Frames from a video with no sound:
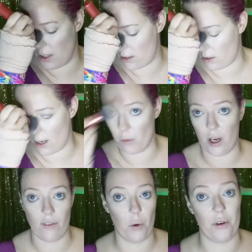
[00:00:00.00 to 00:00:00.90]
Instagram,
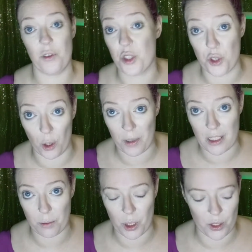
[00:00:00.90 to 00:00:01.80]
whatever, or if you just know me
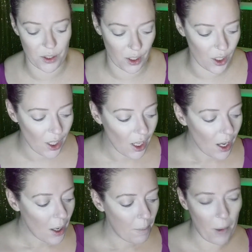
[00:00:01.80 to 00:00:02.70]
as a person,
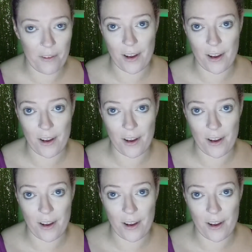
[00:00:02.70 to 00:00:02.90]
my